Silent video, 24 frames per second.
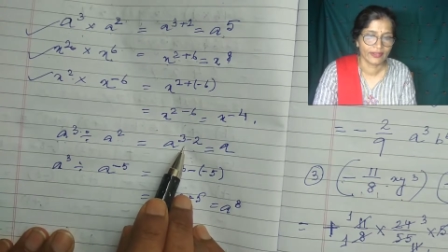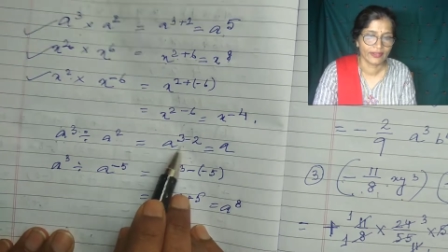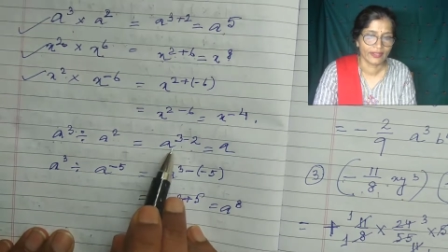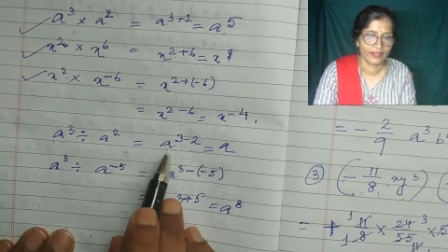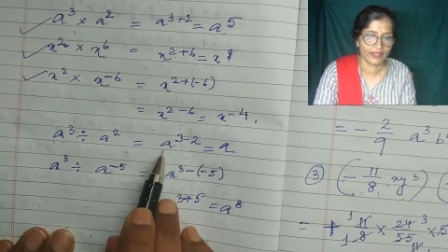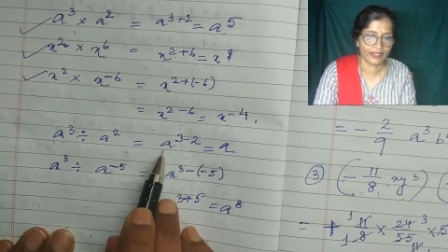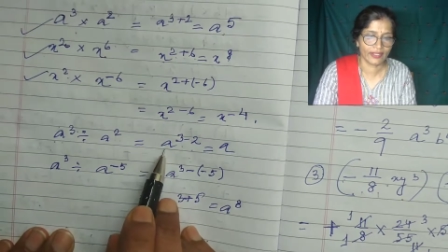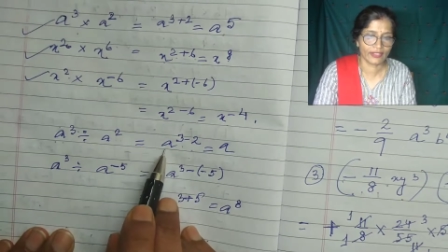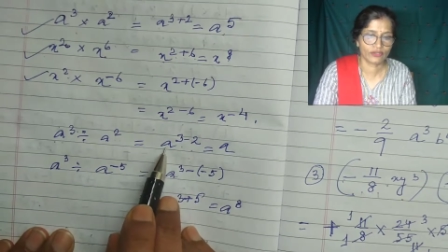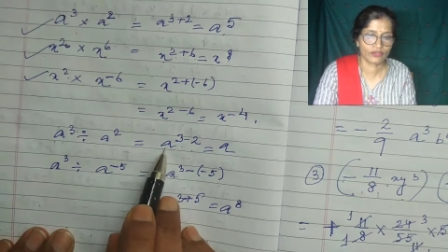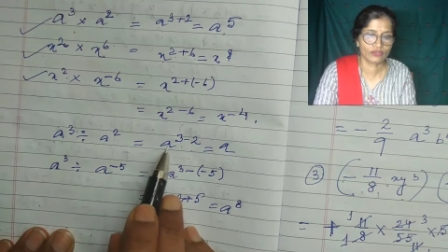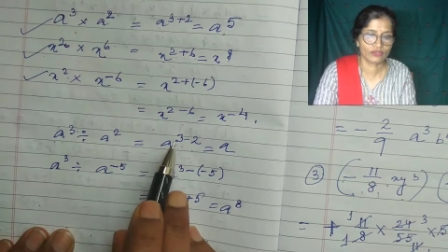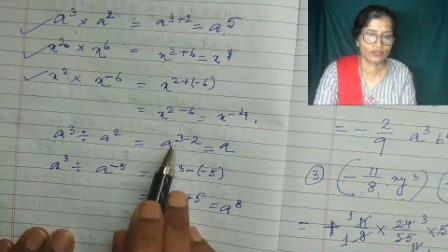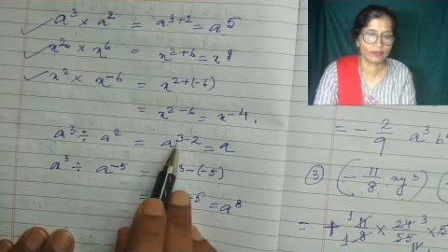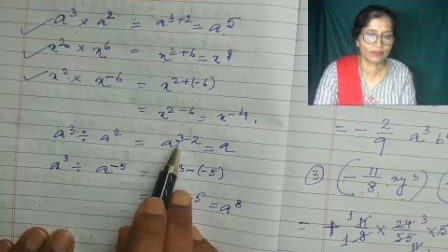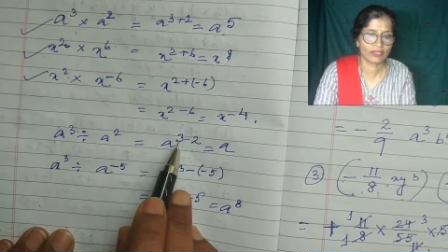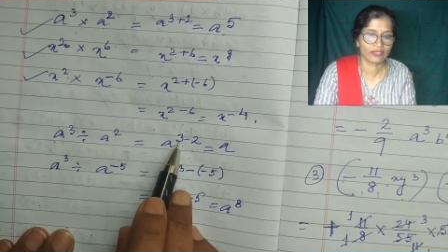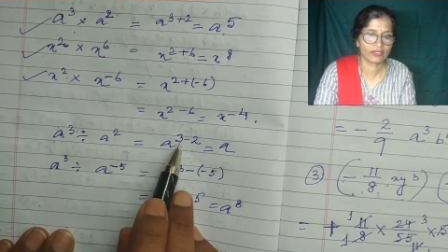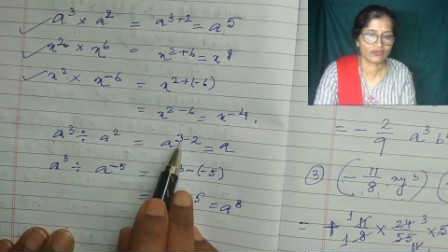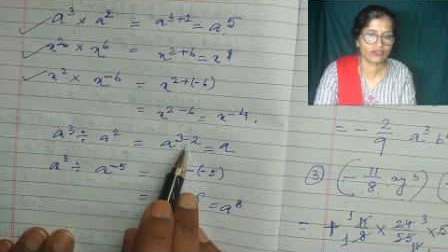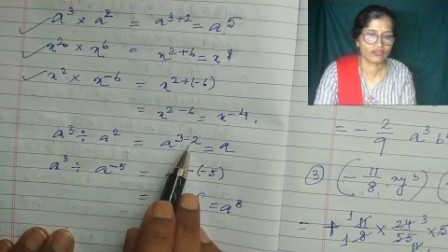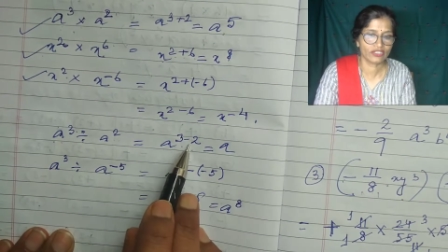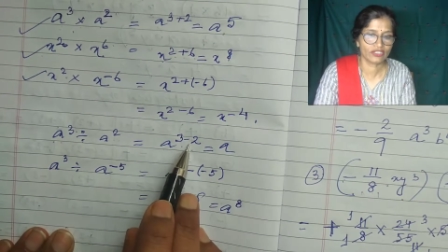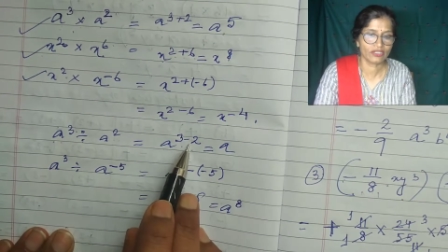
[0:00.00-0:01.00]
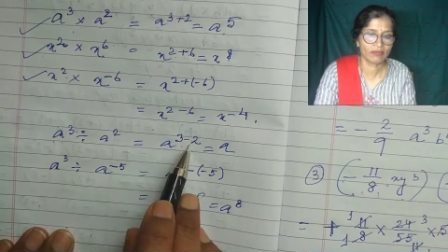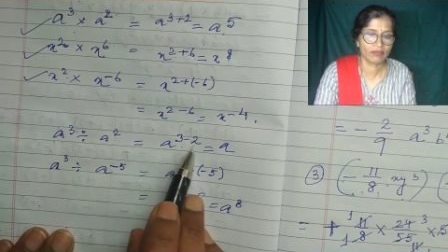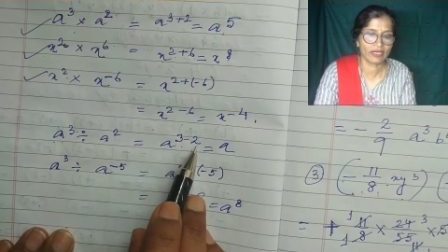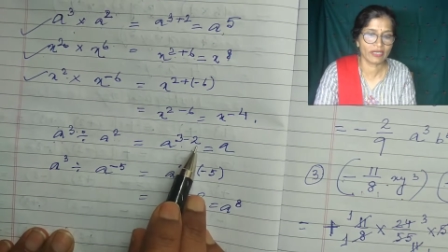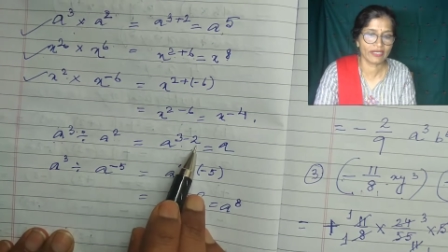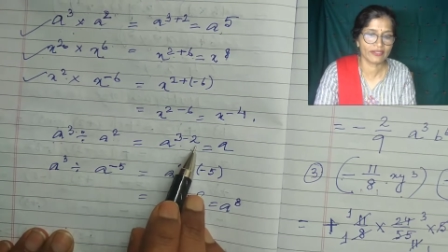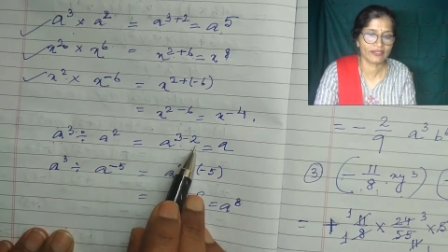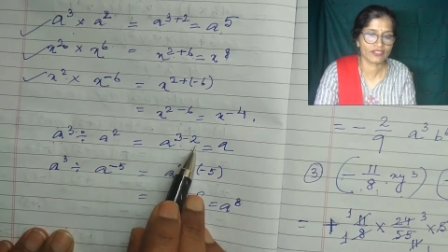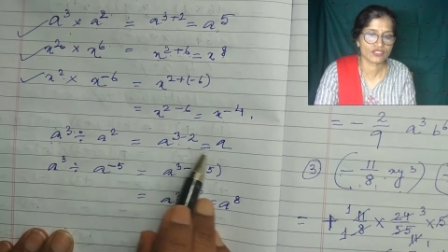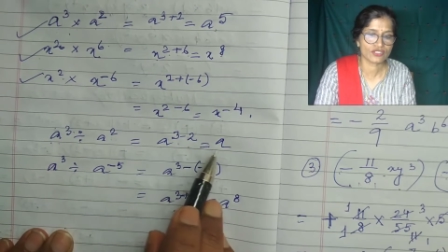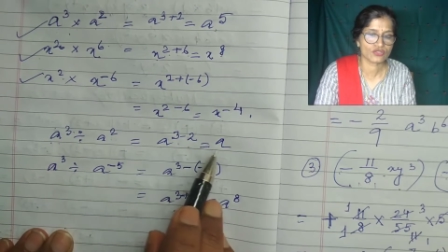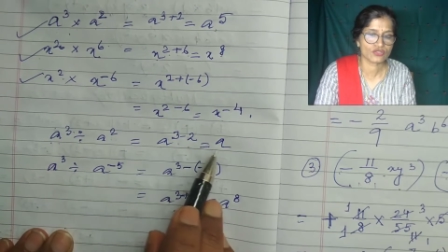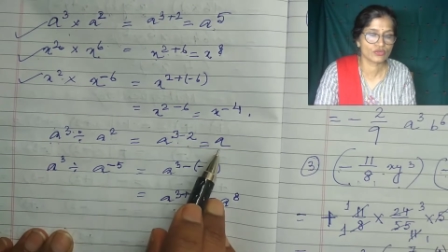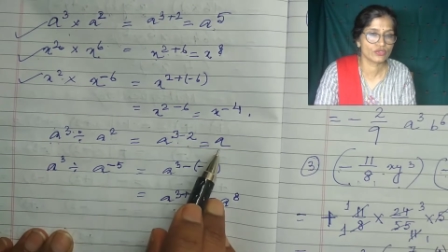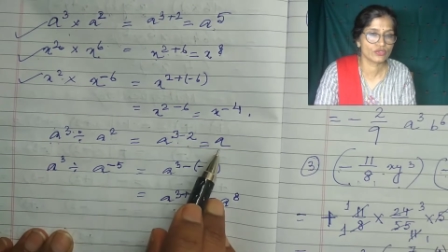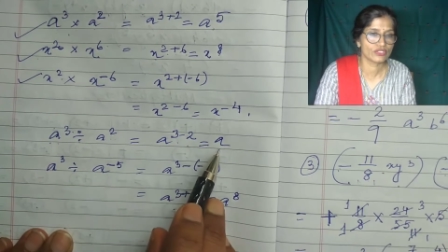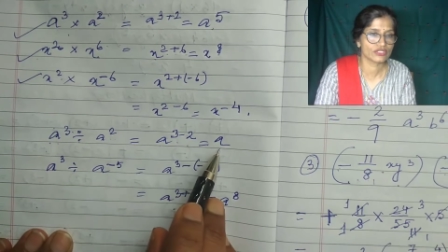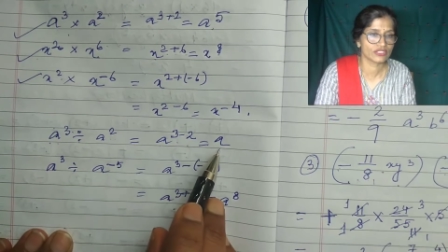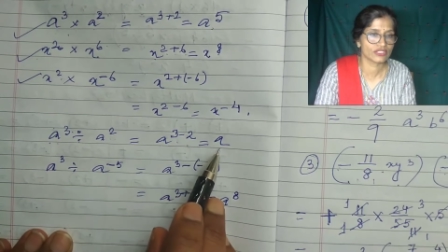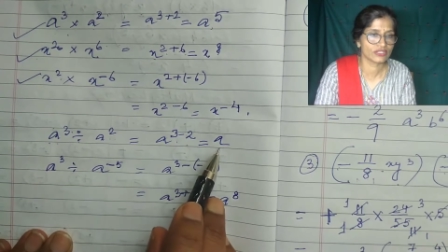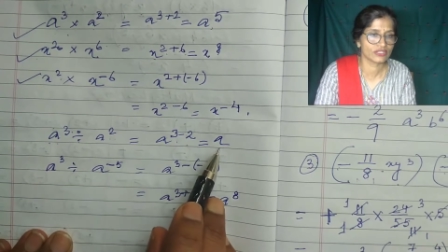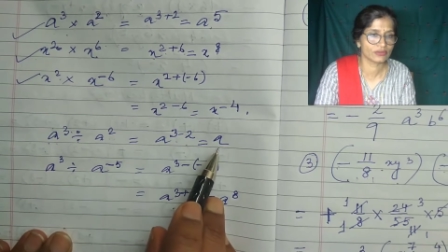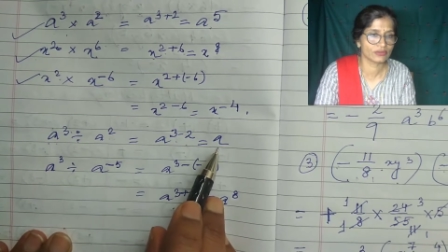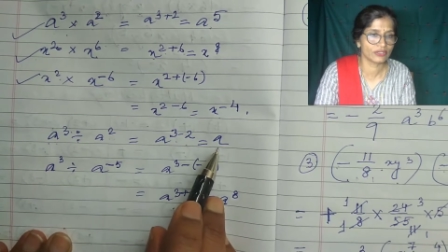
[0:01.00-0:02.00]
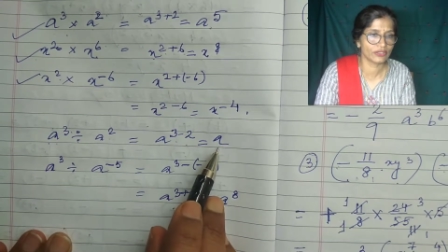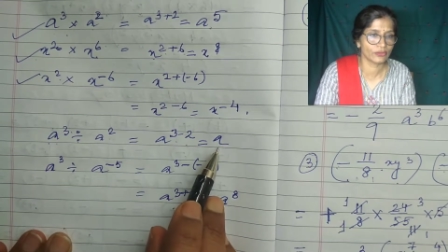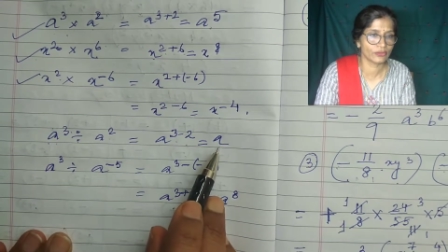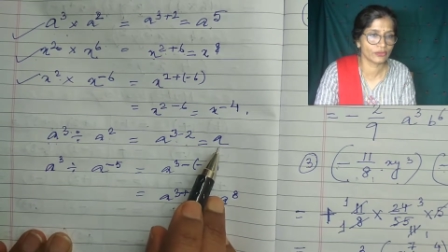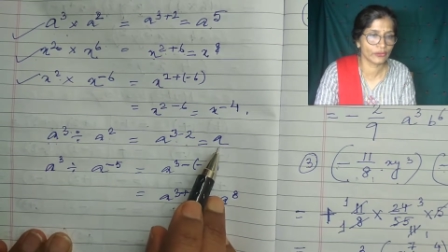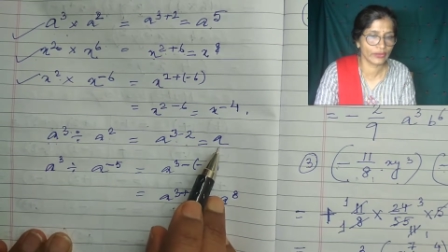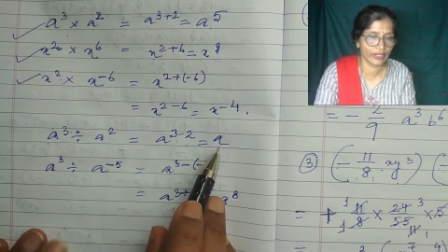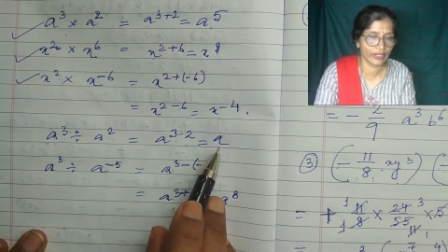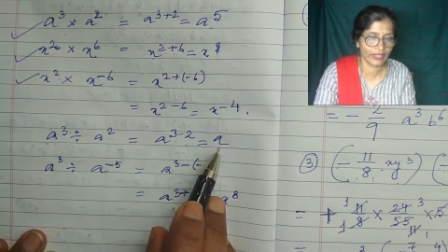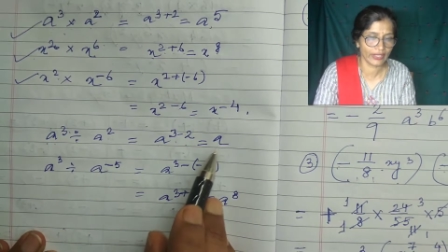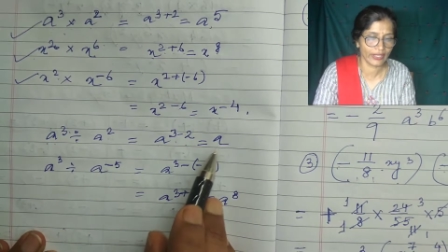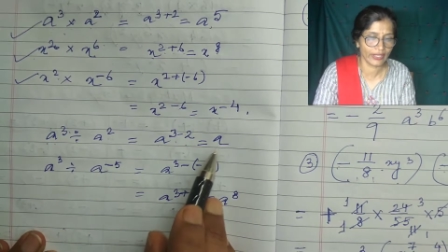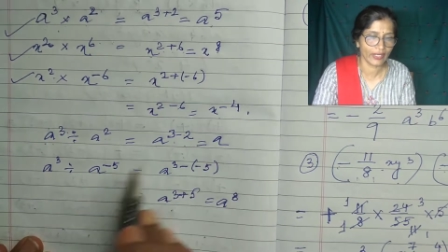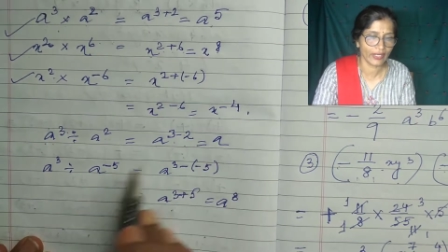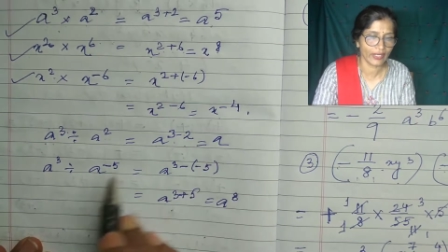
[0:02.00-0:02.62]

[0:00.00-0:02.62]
A to the power 3 minus 2 is equal to a